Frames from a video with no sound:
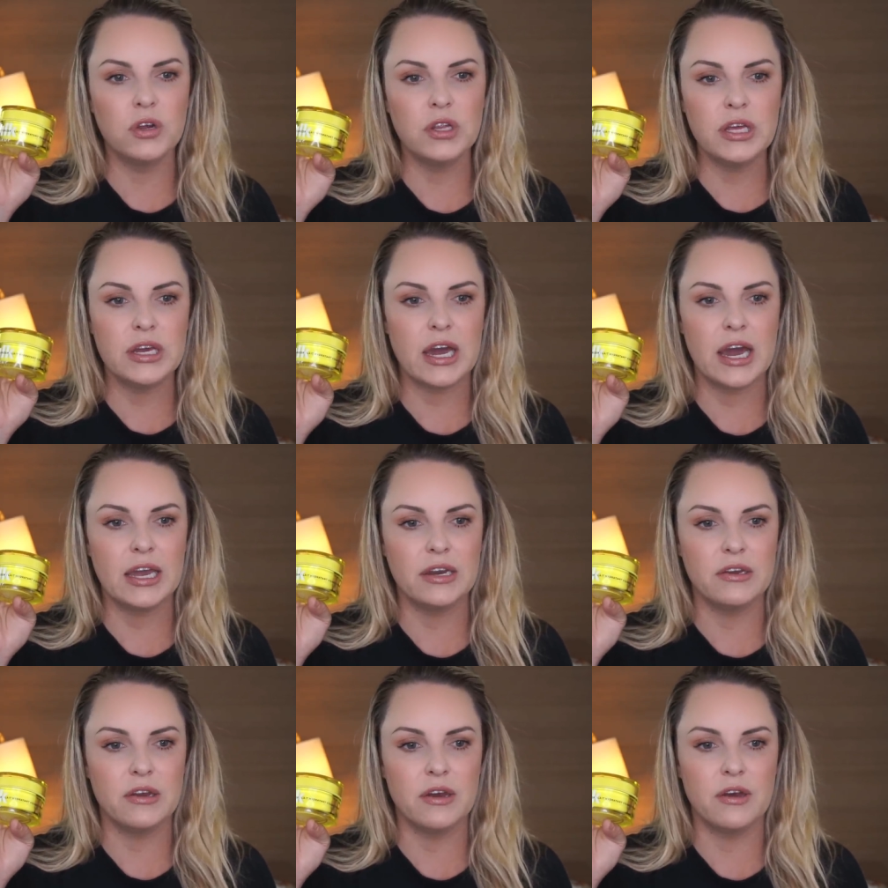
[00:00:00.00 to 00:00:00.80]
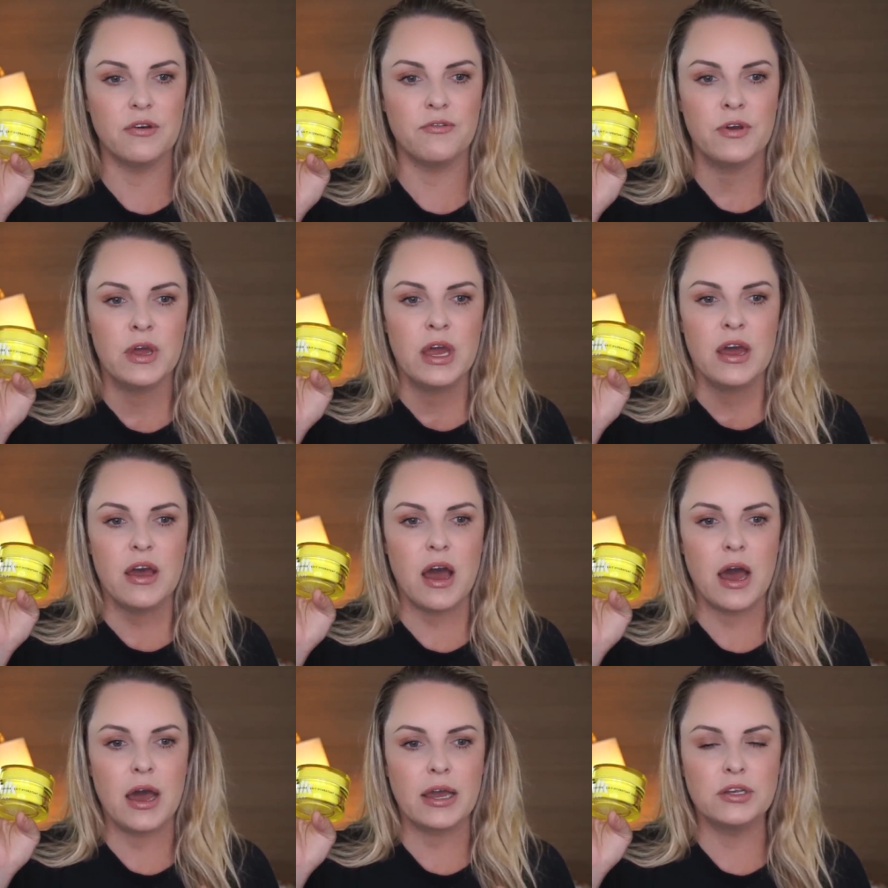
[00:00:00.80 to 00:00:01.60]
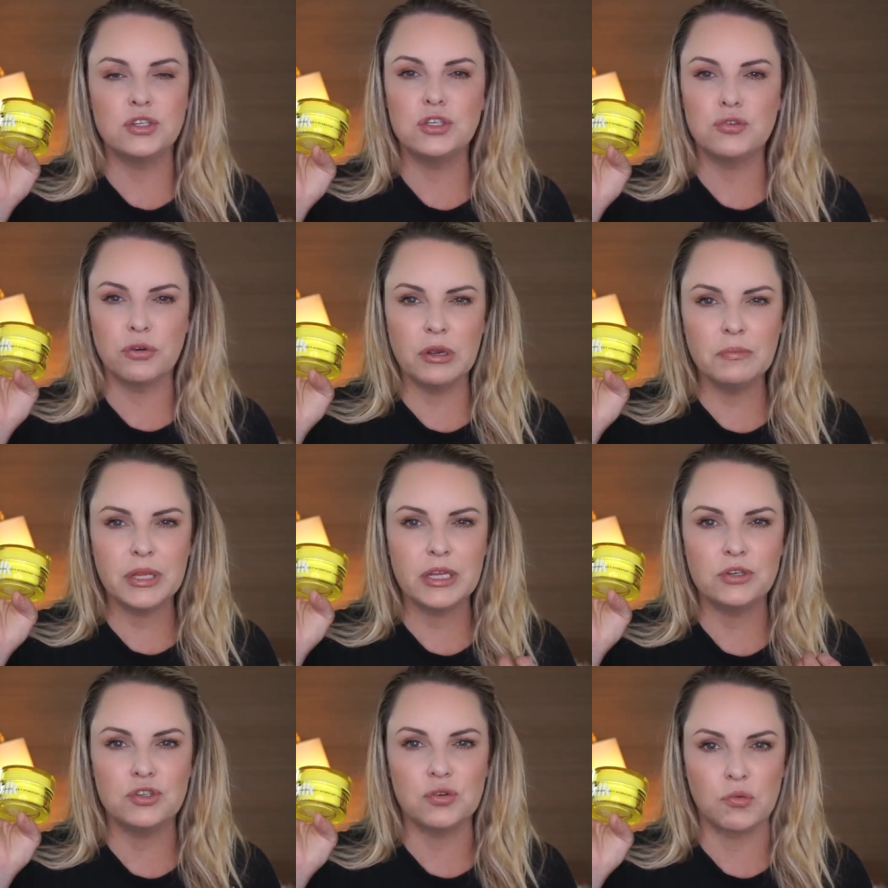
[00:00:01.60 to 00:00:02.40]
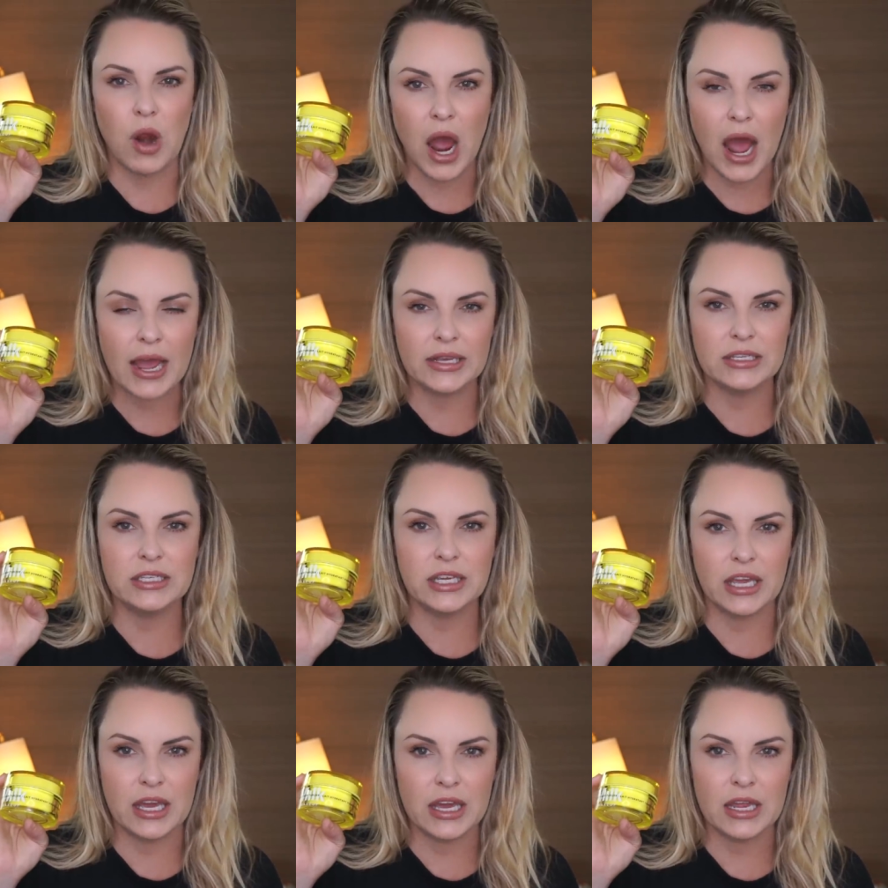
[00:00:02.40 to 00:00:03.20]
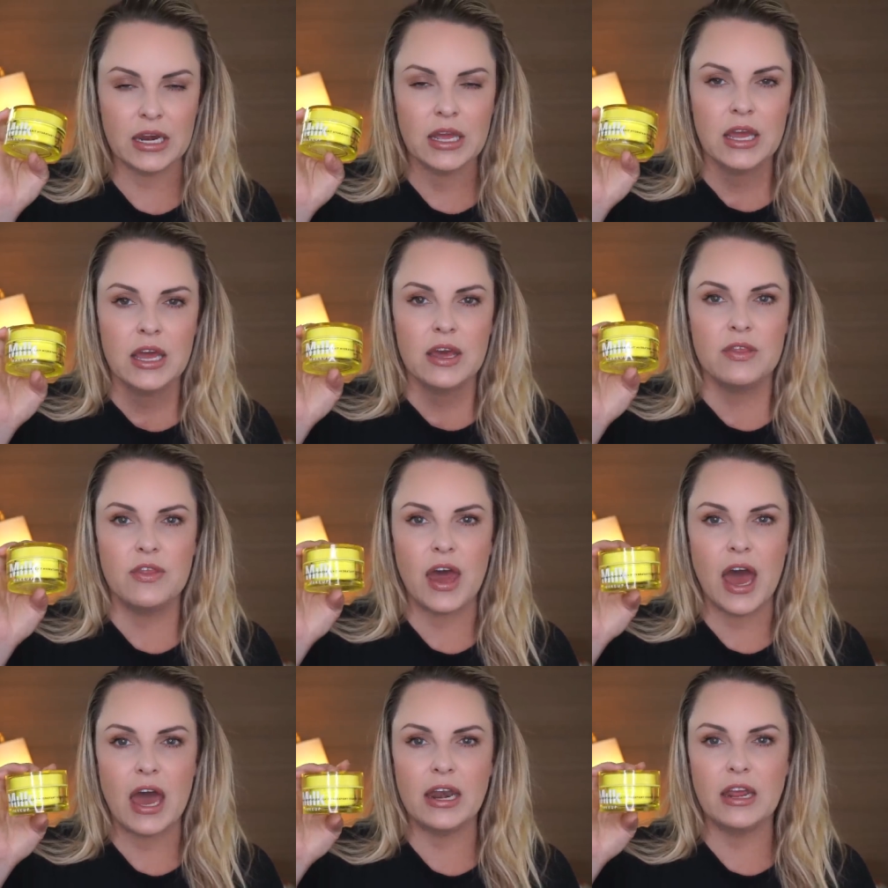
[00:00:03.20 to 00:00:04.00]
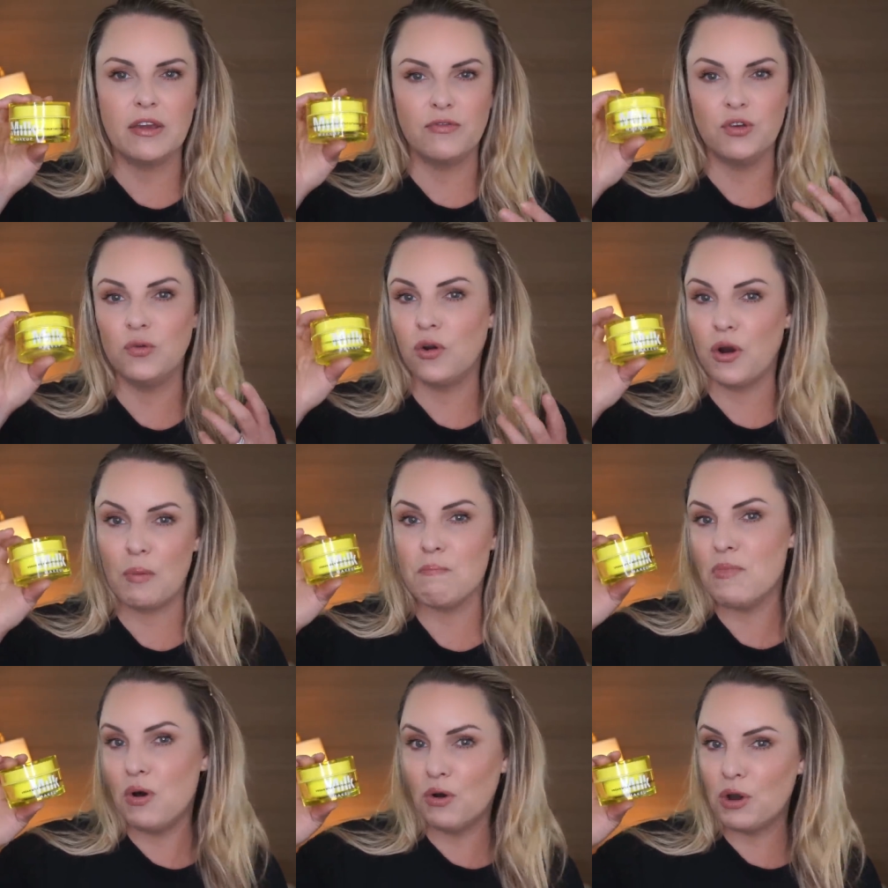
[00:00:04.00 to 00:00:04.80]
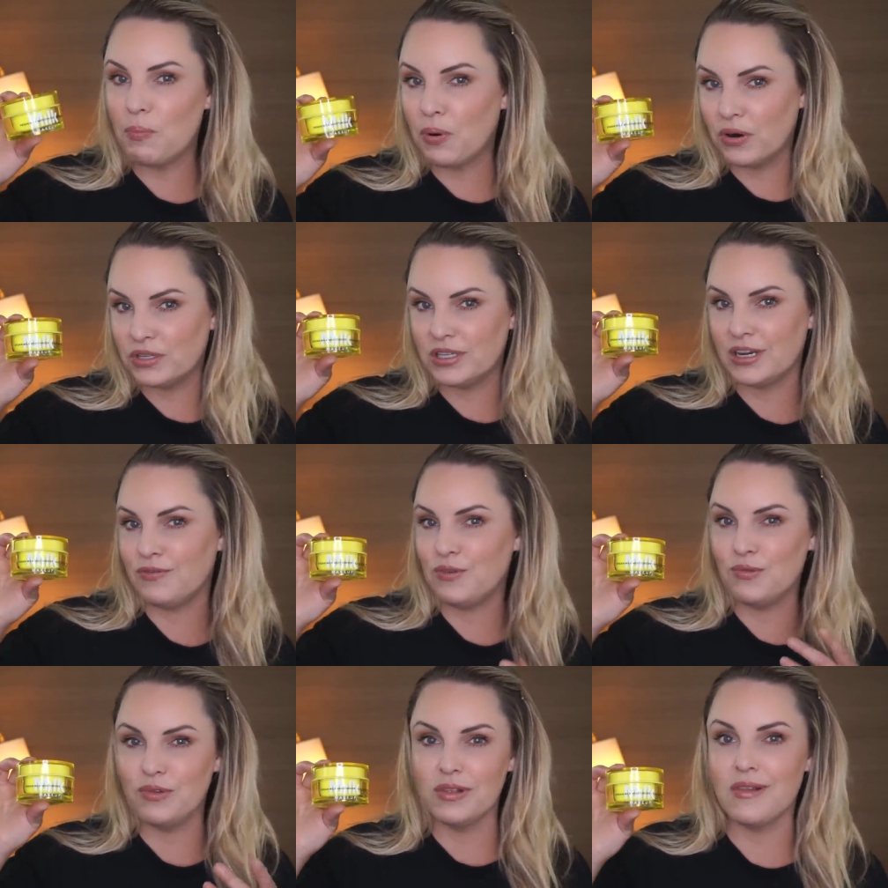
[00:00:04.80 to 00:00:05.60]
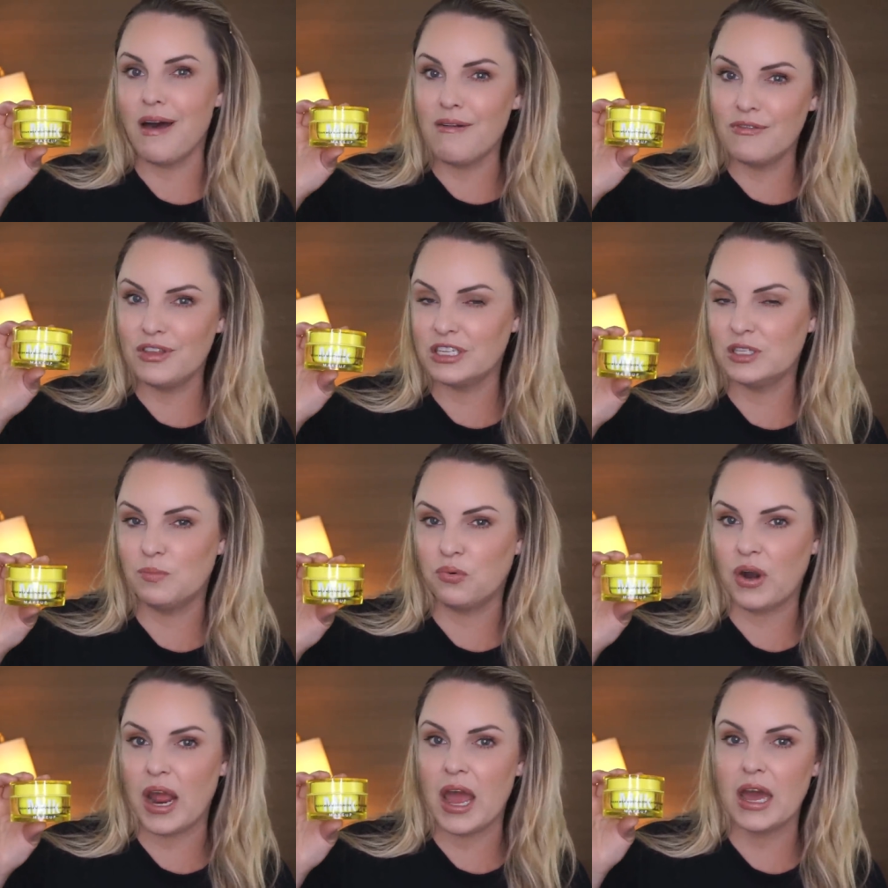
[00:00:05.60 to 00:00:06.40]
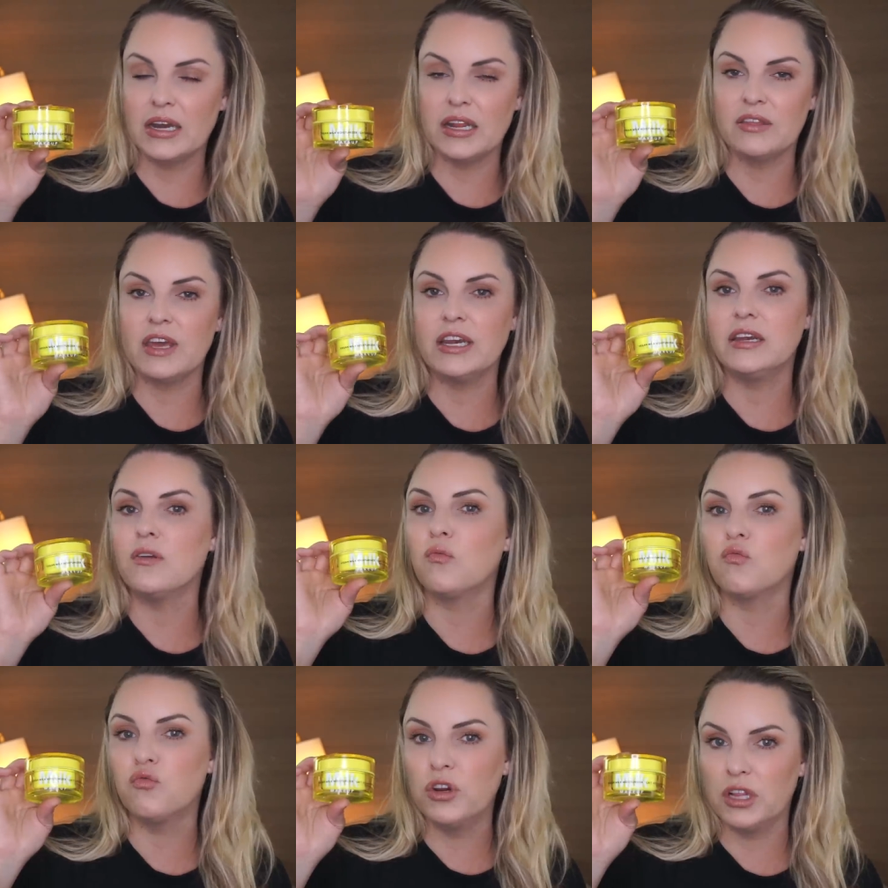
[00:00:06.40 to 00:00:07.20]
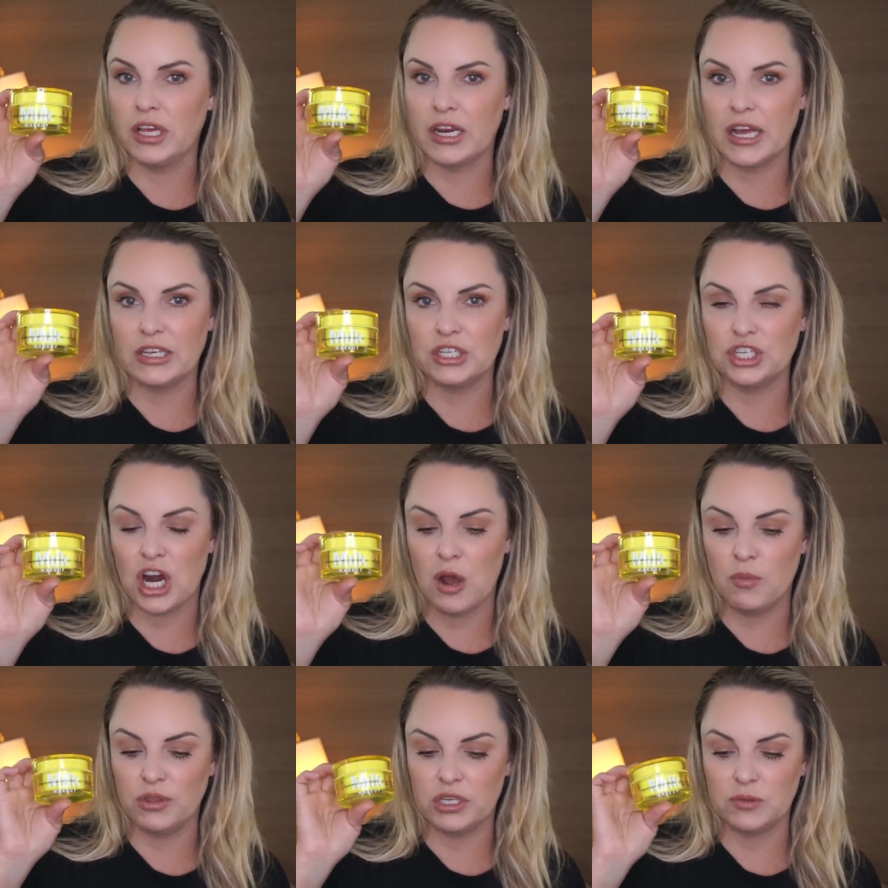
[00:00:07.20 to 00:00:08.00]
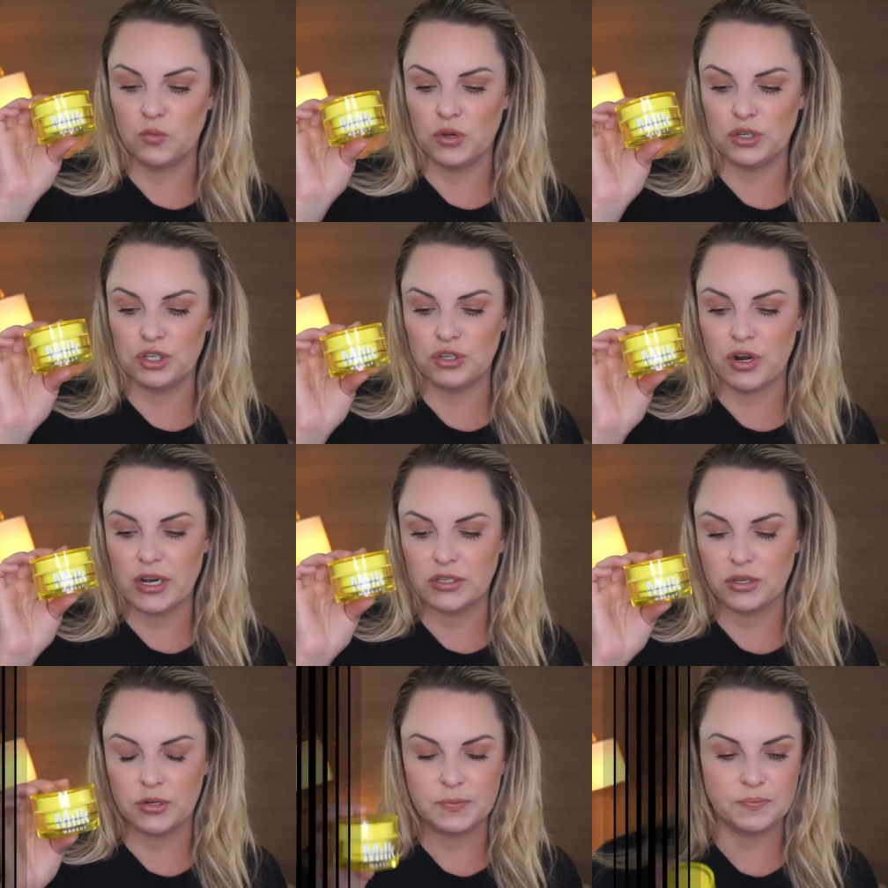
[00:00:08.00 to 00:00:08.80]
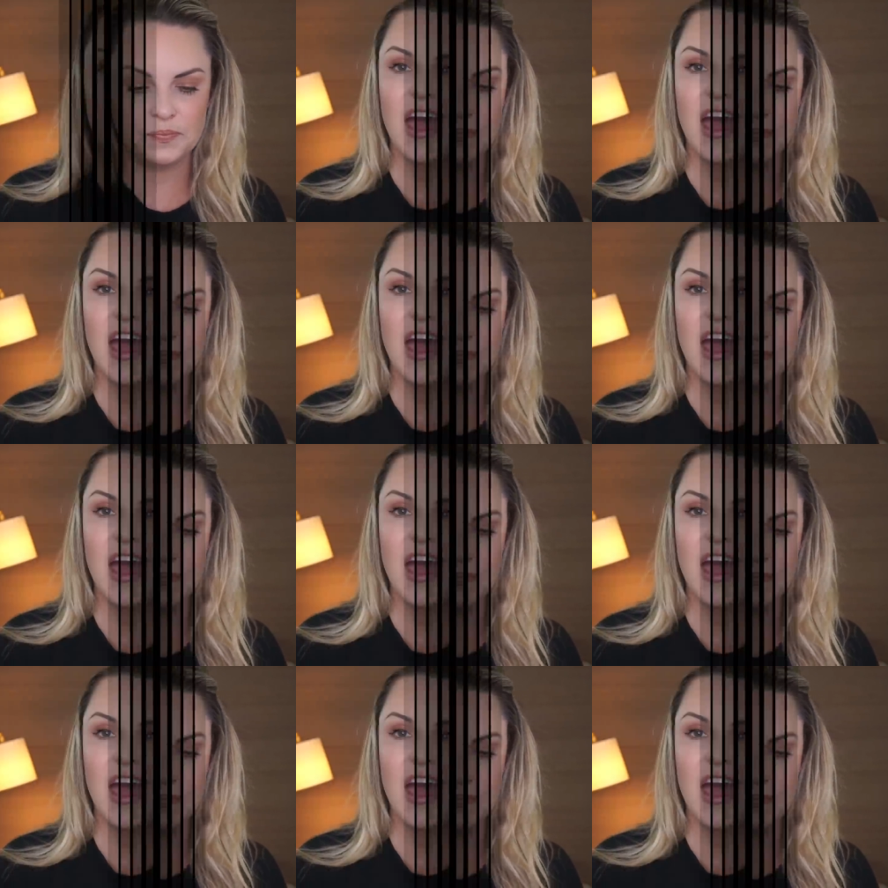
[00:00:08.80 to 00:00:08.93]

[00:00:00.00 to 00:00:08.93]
really kind of uh, extremely dry skin that if you are a milk person, if you love this brand, they did a really nice job with this moisturizer.